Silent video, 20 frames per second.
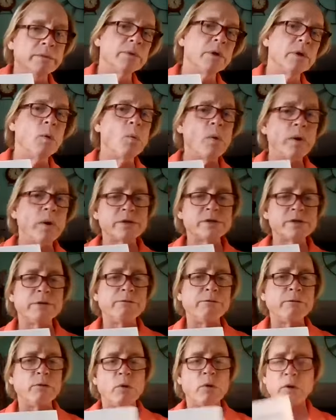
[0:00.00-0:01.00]
Now, what is the
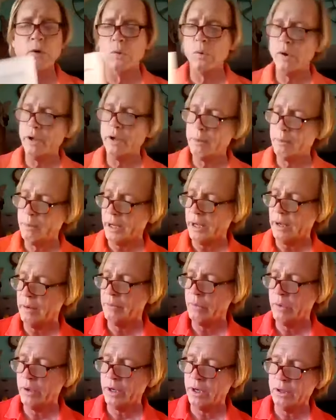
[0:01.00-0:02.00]
401 about?
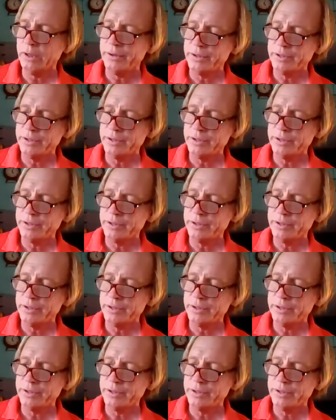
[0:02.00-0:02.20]
Well,